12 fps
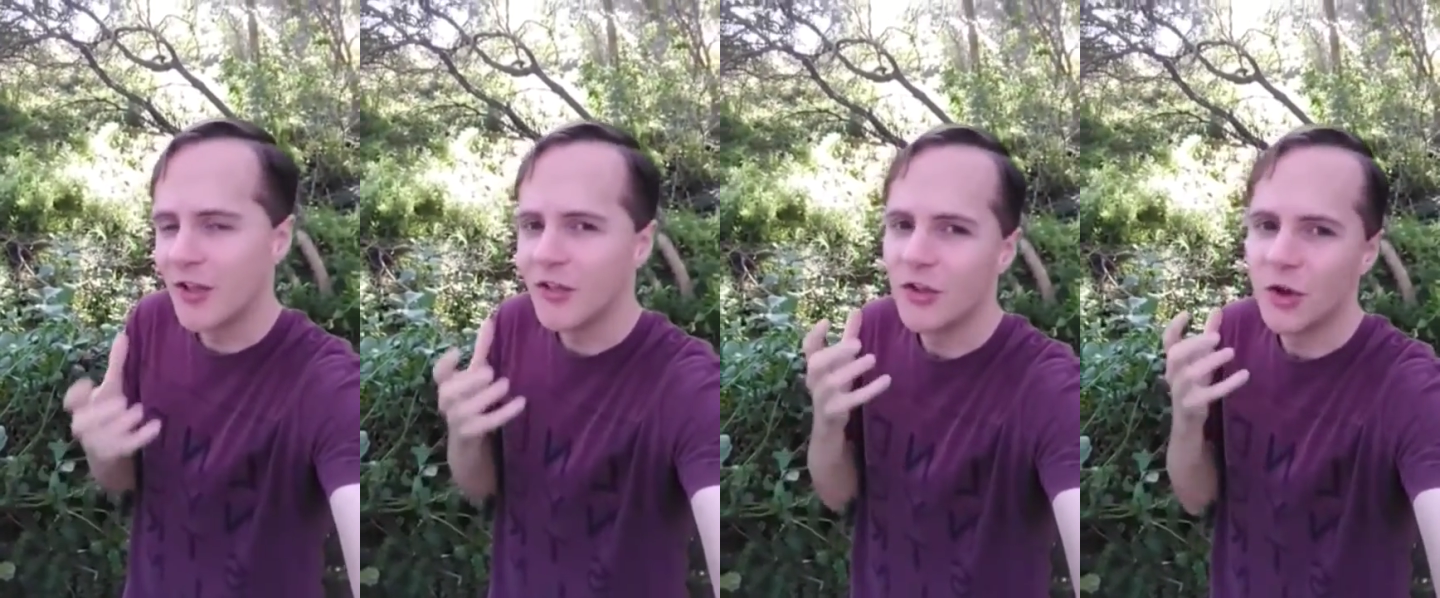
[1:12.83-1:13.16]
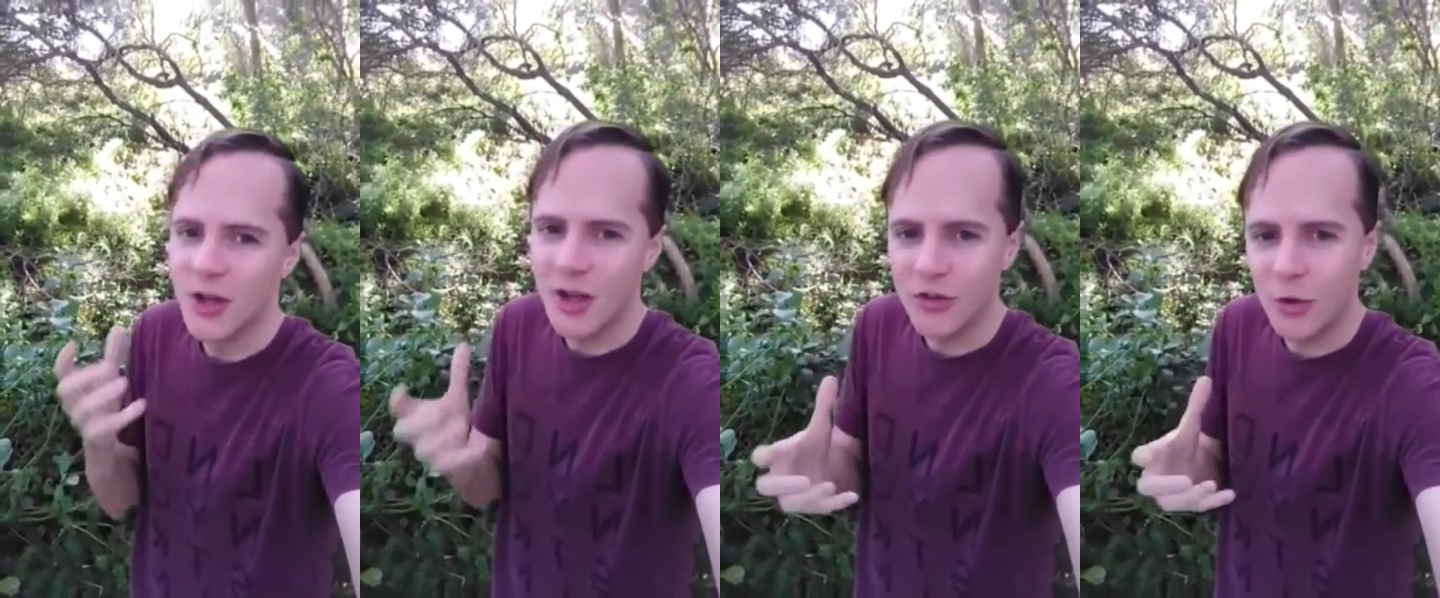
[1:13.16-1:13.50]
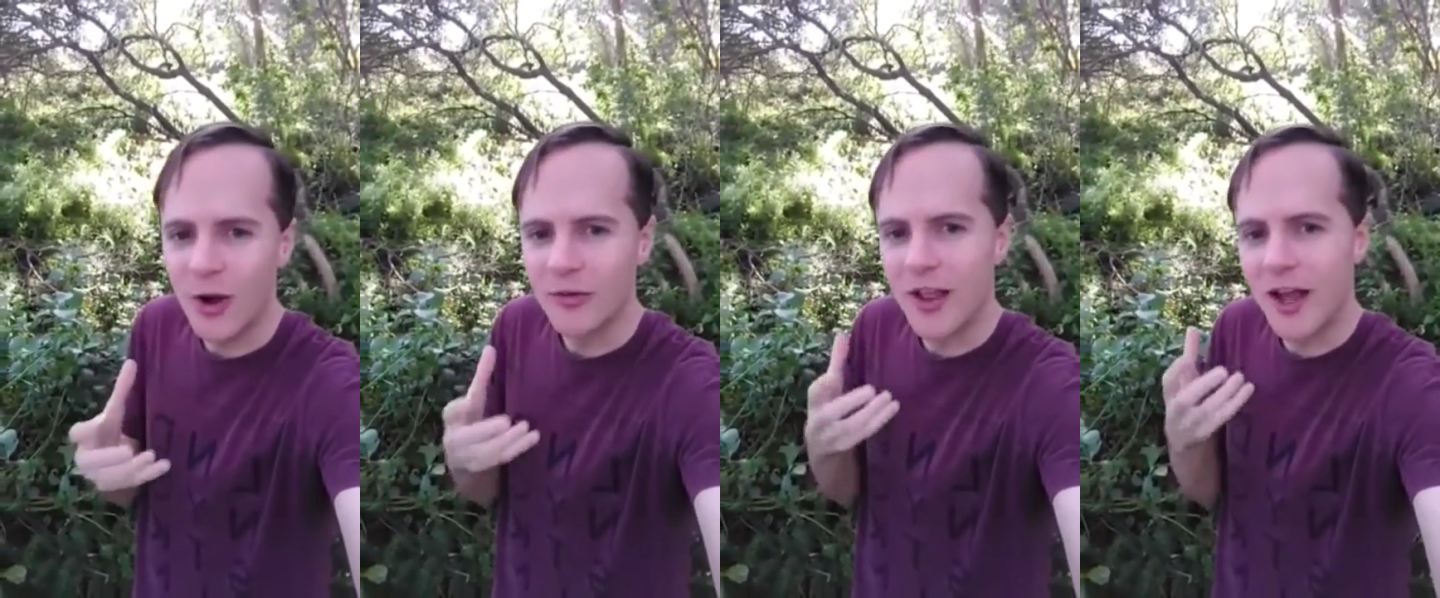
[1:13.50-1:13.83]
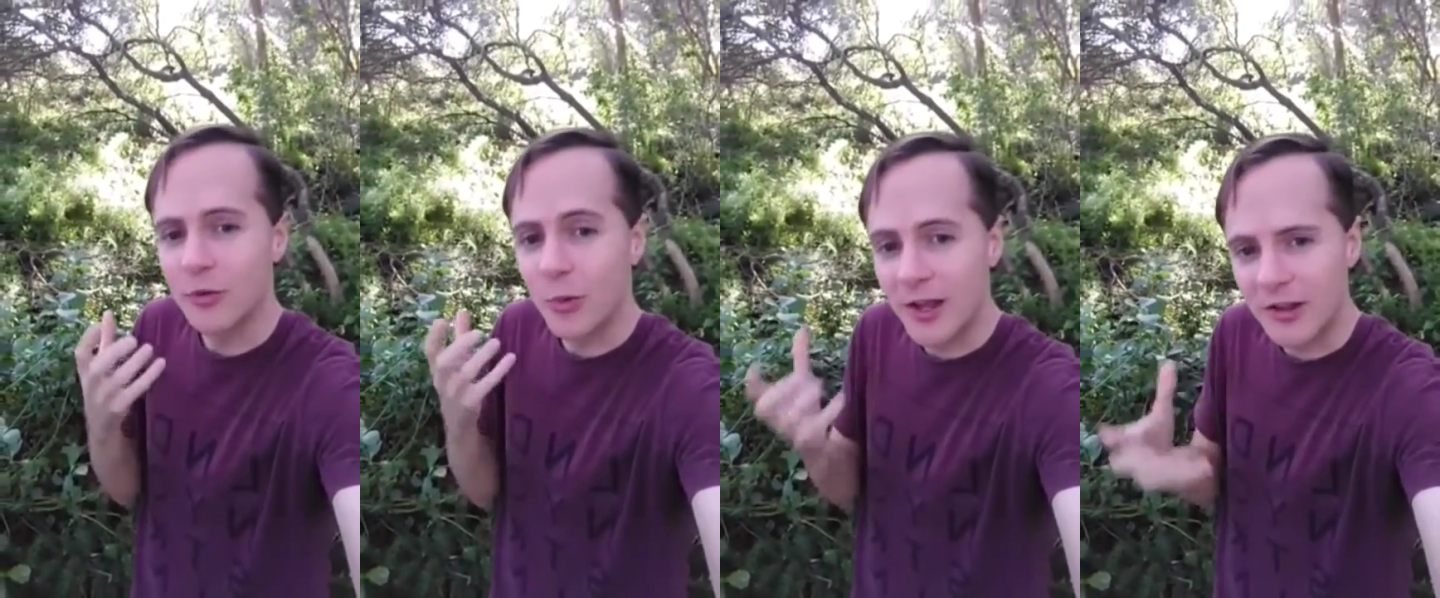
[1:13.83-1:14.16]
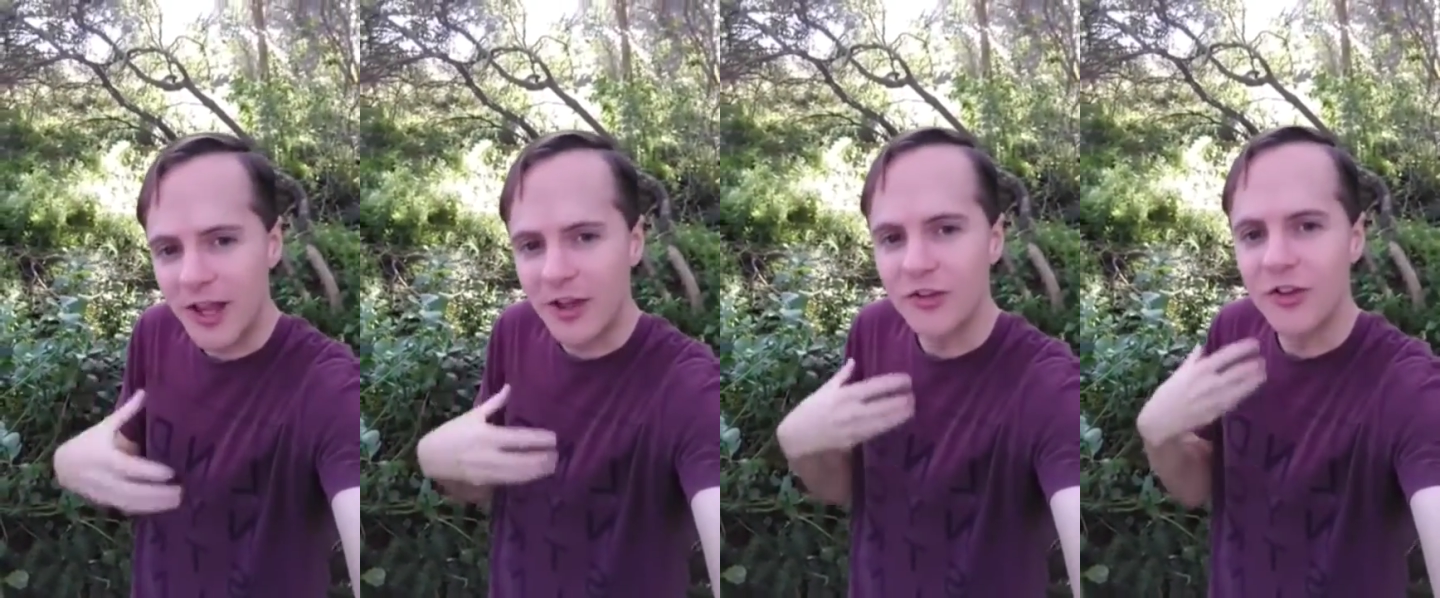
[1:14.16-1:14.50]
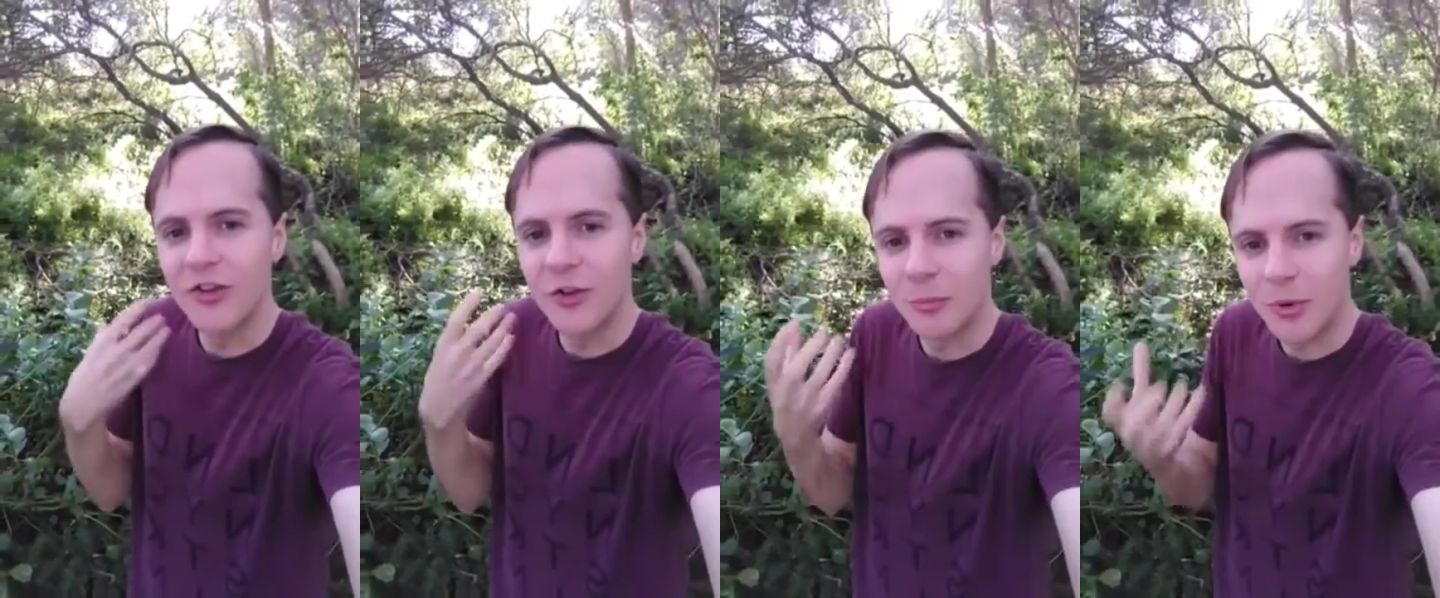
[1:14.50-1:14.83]
The only issue after that is regulations
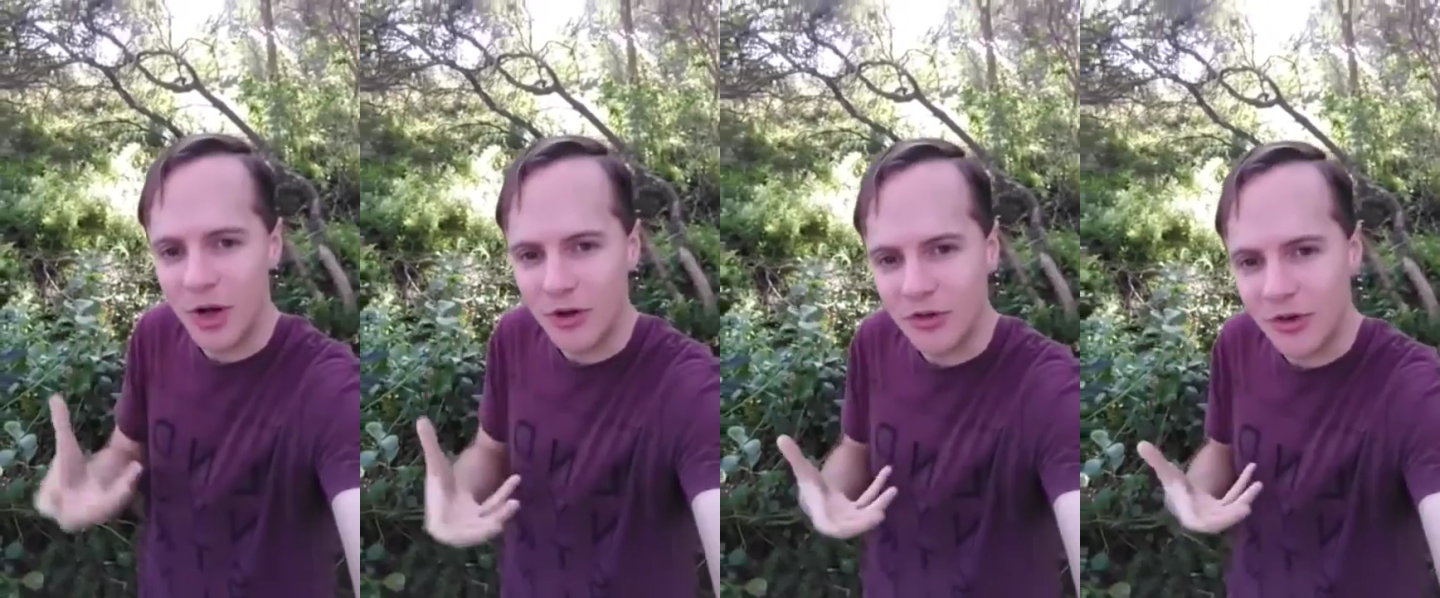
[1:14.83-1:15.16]
and production.